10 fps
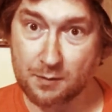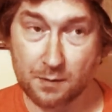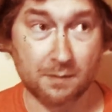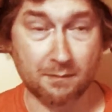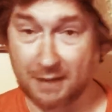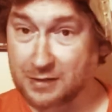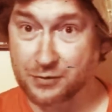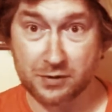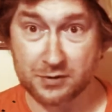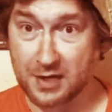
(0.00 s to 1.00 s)
make sure
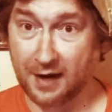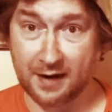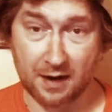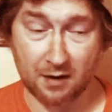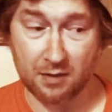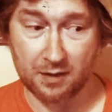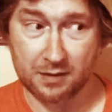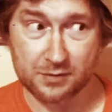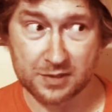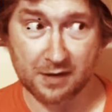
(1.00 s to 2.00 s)
you're checking out all the other
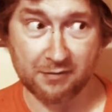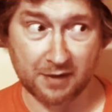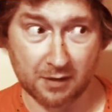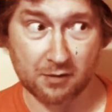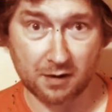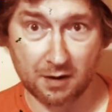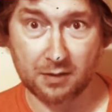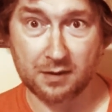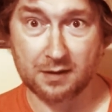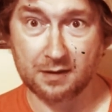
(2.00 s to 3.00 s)
stuff here on
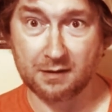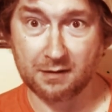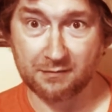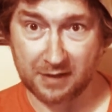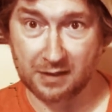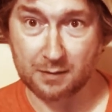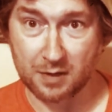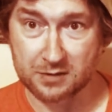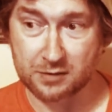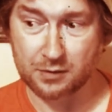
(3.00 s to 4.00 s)
the Feeding the
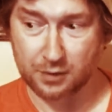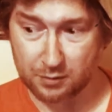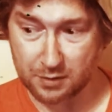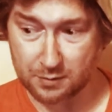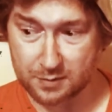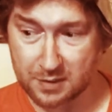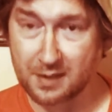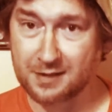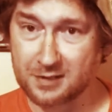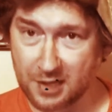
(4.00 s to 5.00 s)
Monster YouTube's
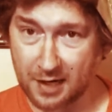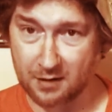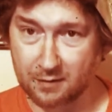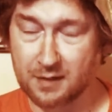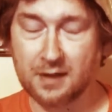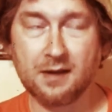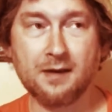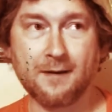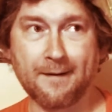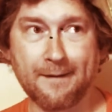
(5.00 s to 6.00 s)
channel.
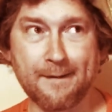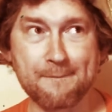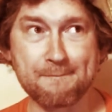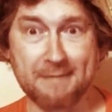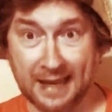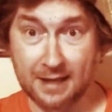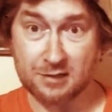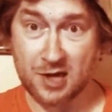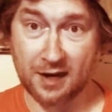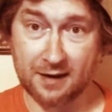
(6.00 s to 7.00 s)
And
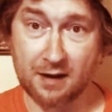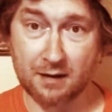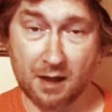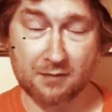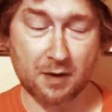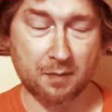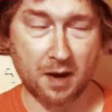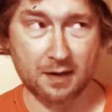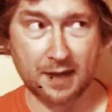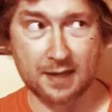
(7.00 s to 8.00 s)
checking out all of our
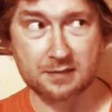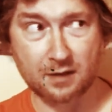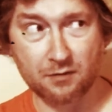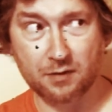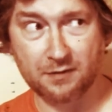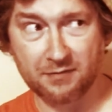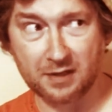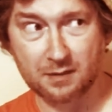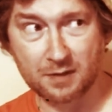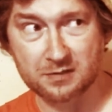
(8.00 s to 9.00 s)
podcasts over on the Feeding the
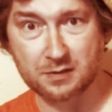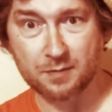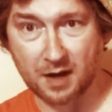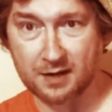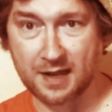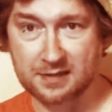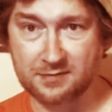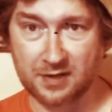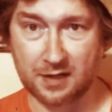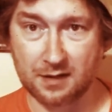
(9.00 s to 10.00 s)
Monster podcast
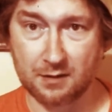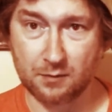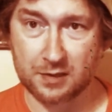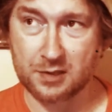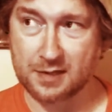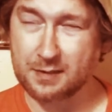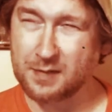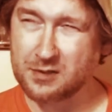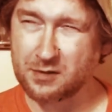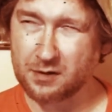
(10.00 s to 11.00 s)
feed, which, as I
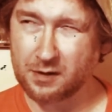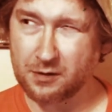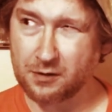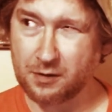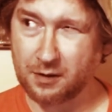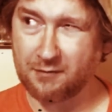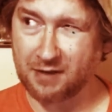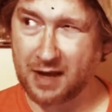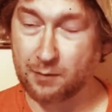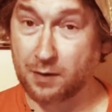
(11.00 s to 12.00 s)
mentioned earlier, you can
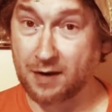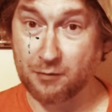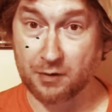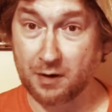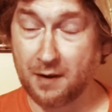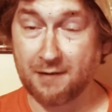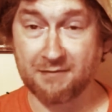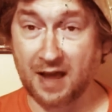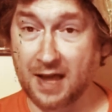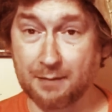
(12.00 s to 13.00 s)
find wherever
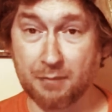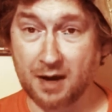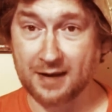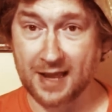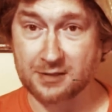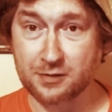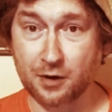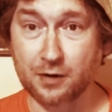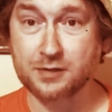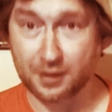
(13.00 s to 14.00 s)
fine podcasts are
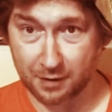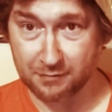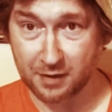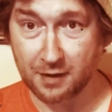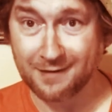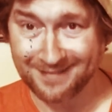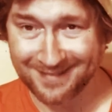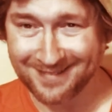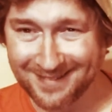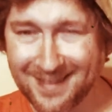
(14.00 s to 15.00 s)
served.
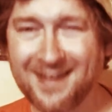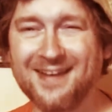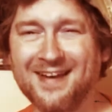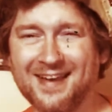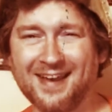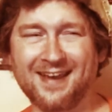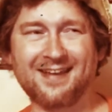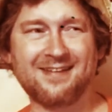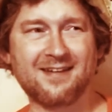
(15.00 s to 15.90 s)
And